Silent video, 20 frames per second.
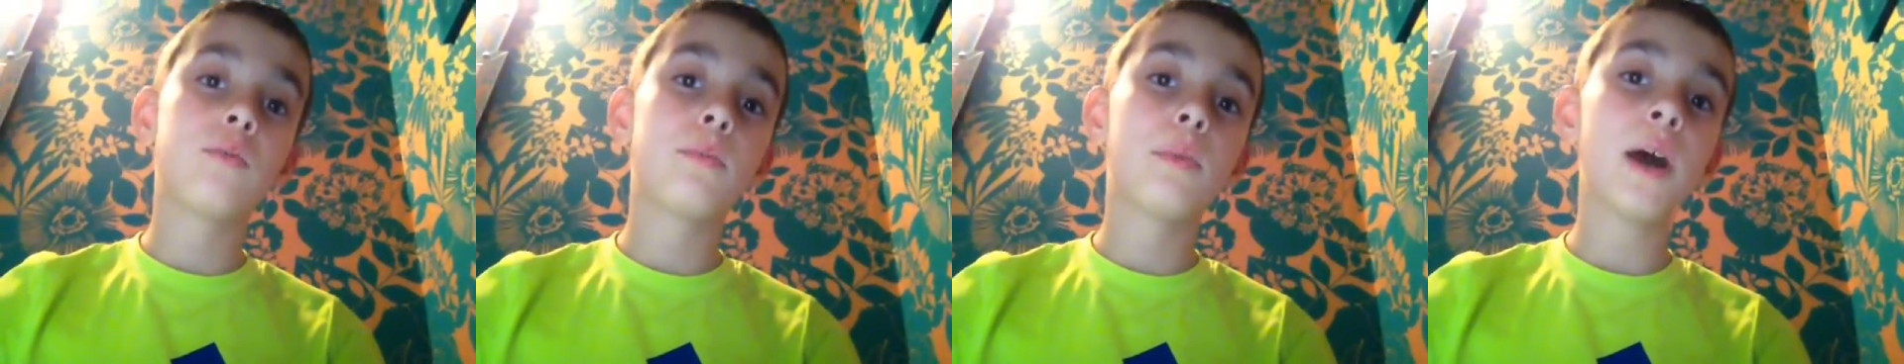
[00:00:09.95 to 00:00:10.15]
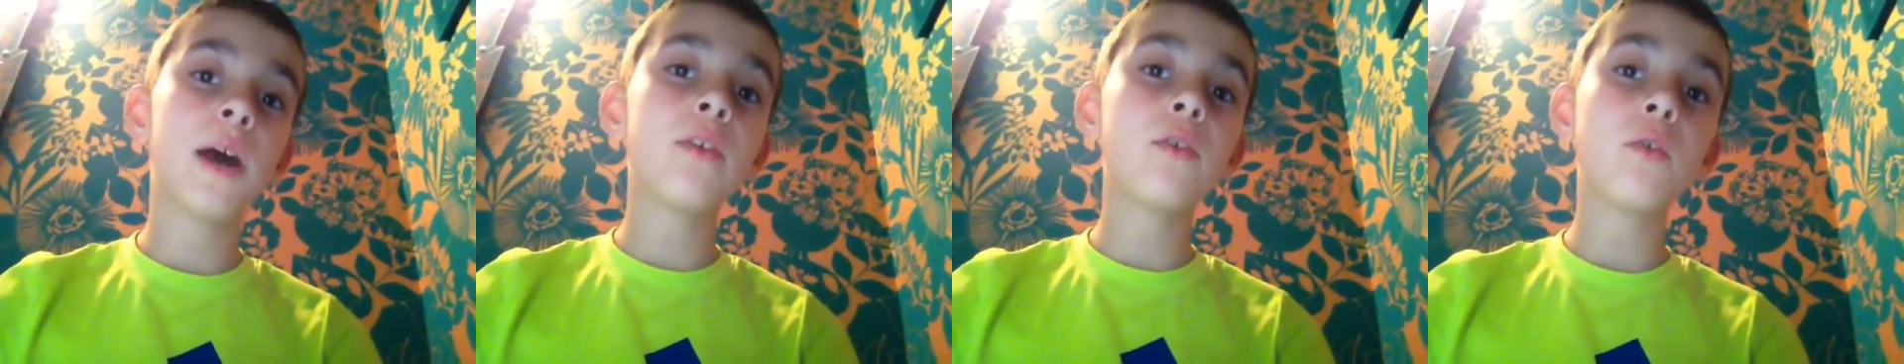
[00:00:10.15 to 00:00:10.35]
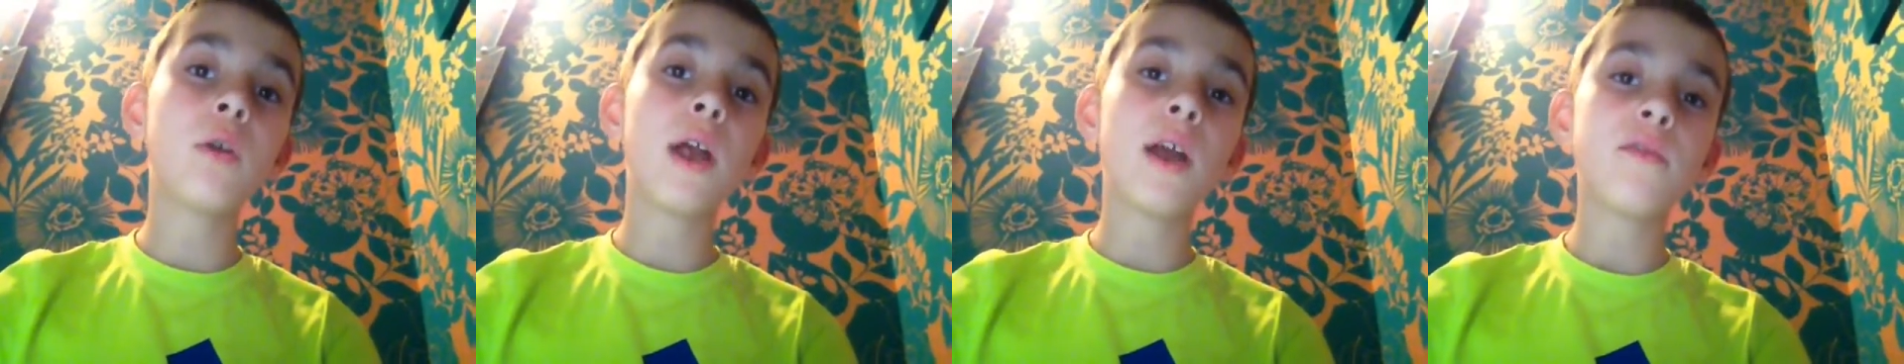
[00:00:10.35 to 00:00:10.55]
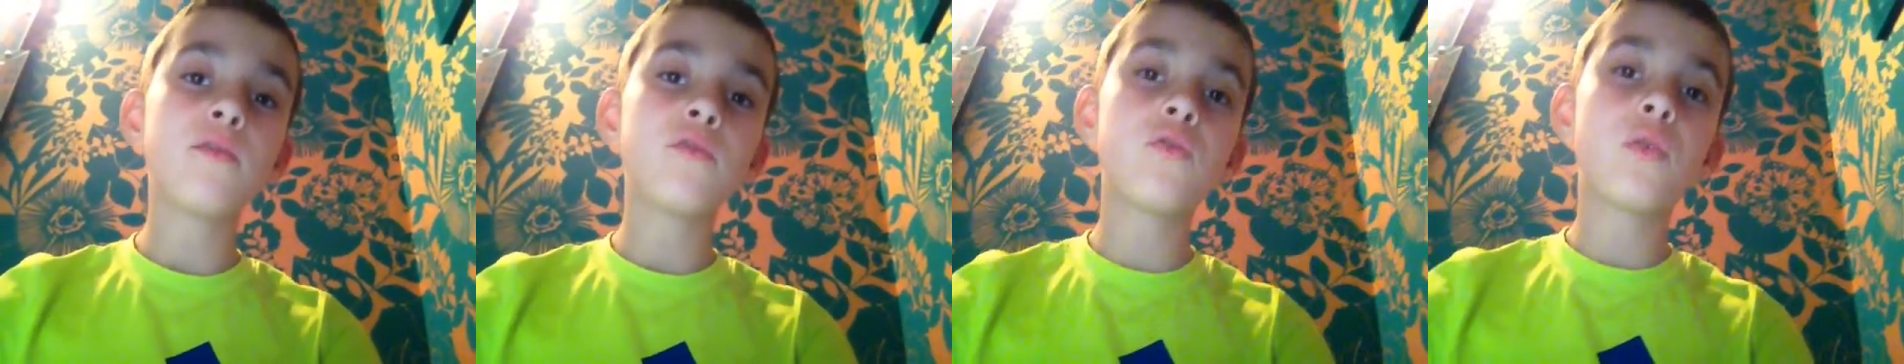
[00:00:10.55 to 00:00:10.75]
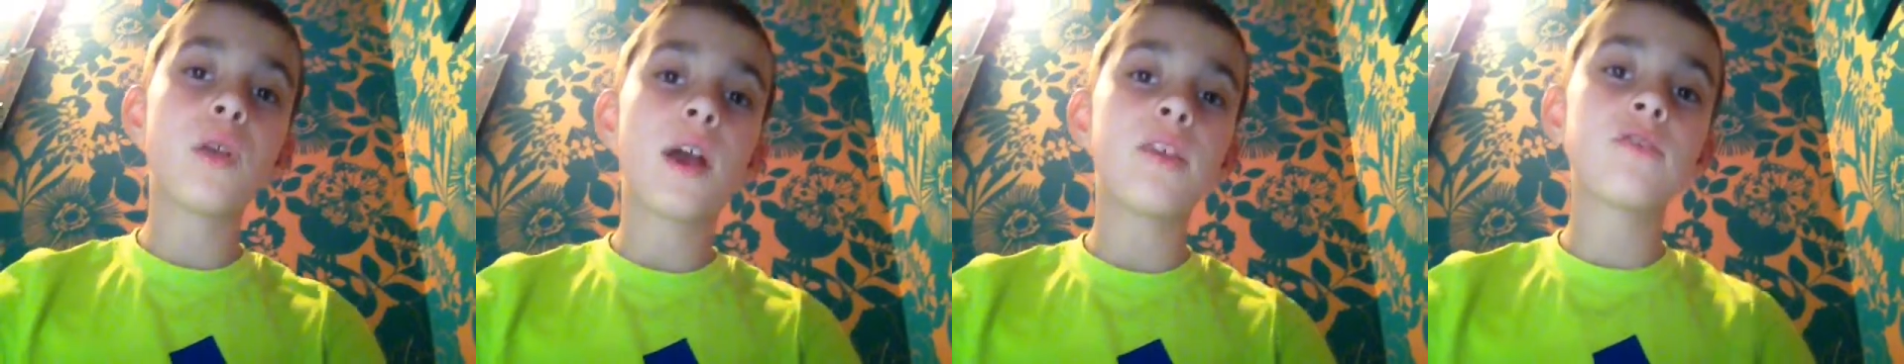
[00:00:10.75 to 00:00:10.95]
Minecraft
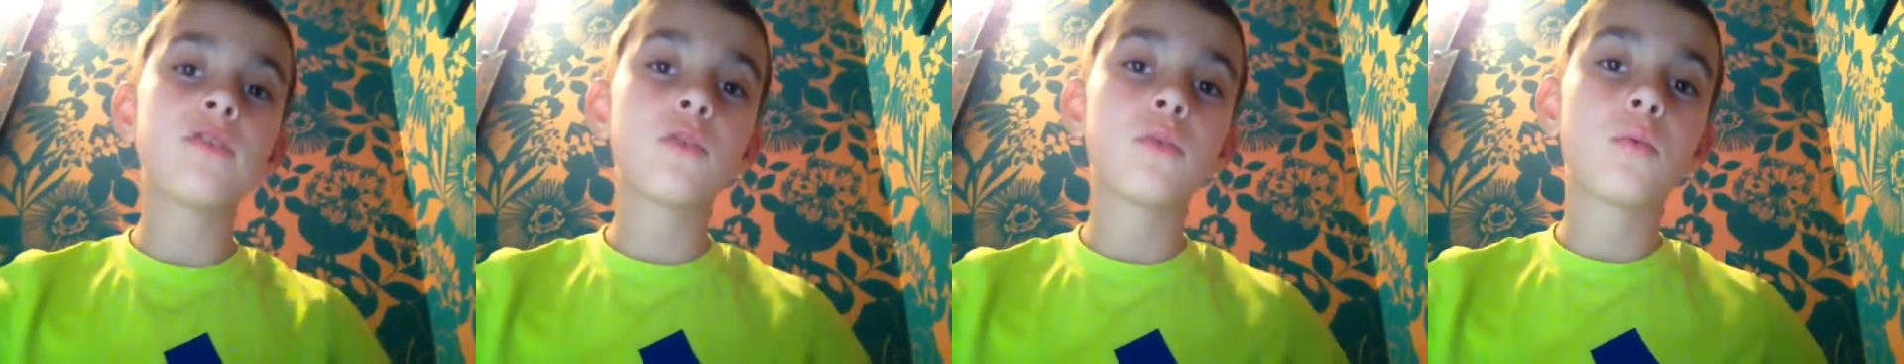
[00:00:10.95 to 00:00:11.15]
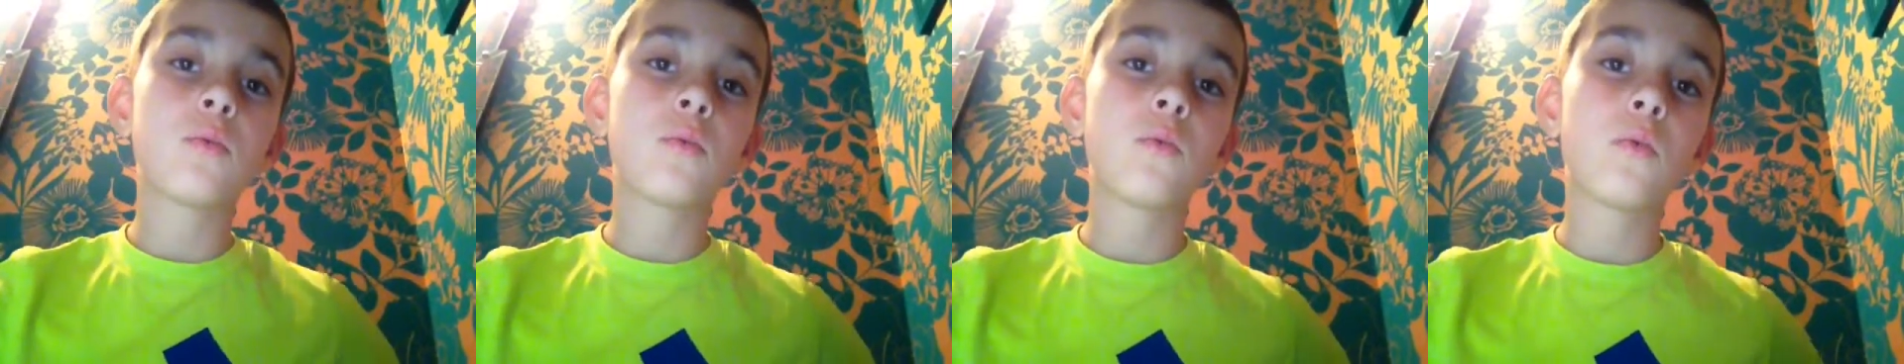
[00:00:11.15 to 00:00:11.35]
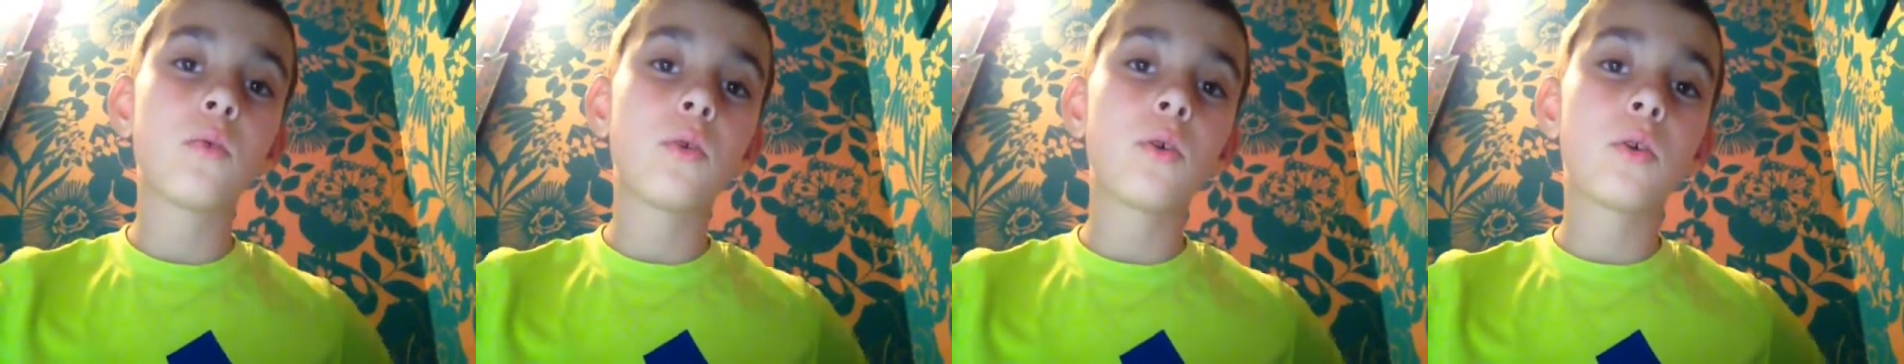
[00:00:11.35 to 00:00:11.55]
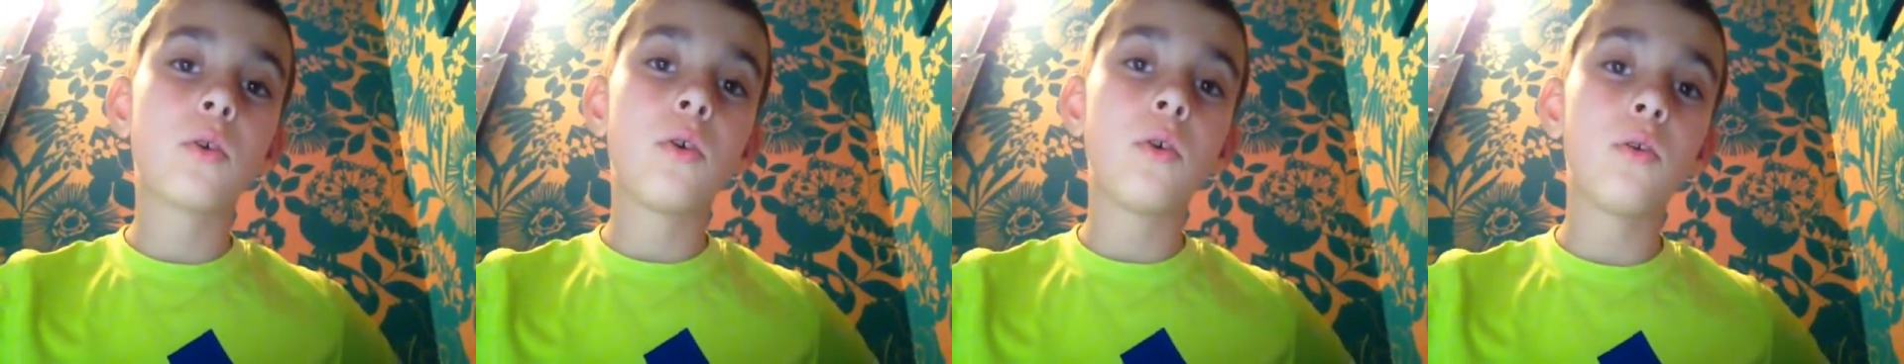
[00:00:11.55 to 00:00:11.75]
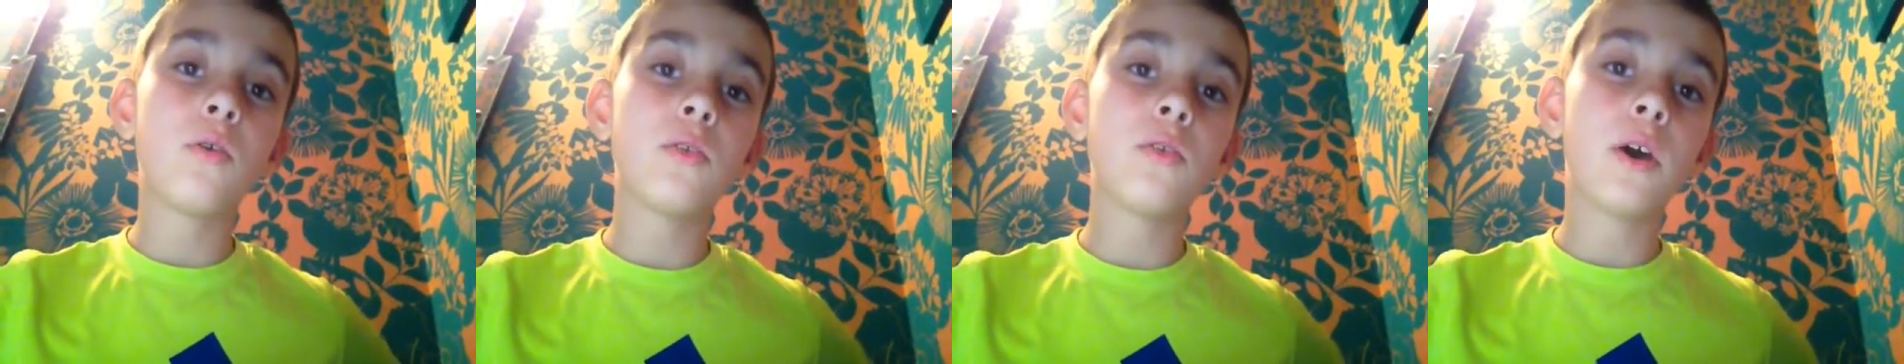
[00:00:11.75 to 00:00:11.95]
Jurassic
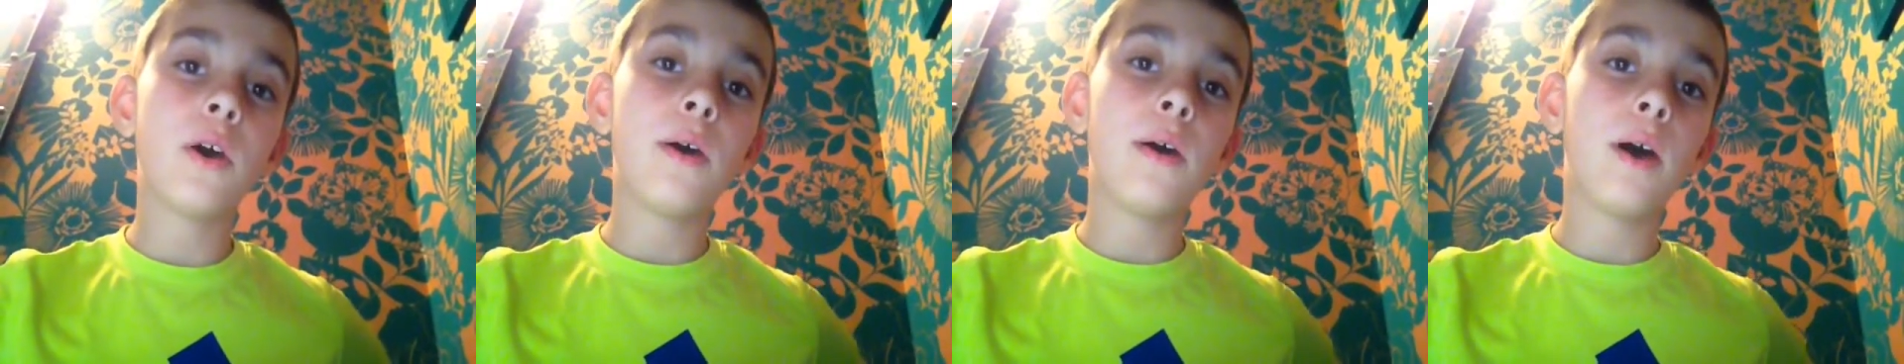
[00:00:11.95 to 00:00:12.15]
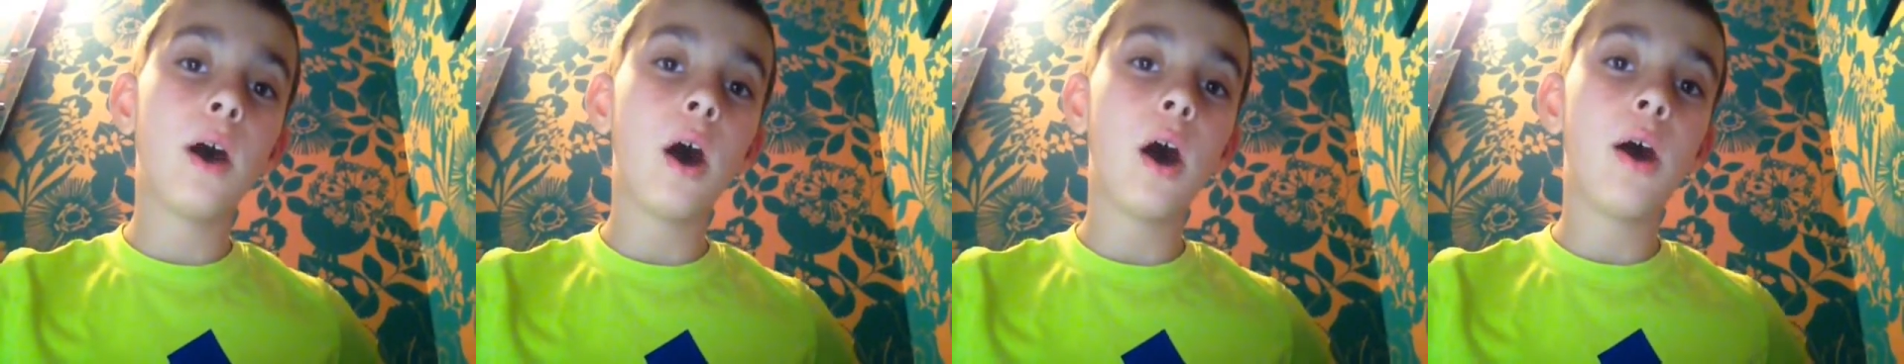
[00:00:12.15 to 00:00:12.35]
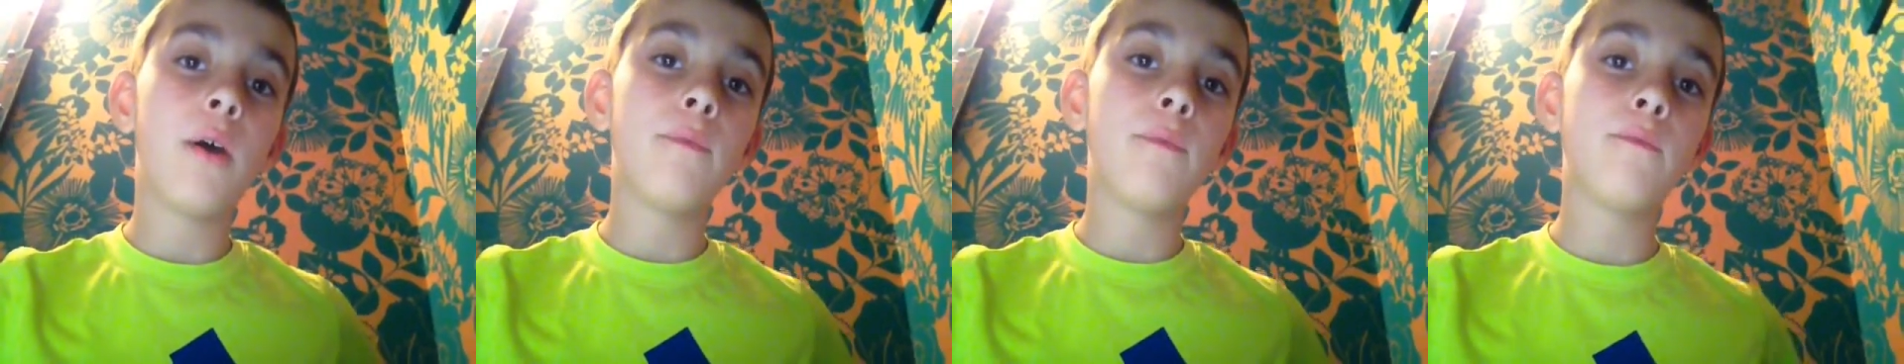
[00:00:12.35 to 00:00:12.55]
World uh,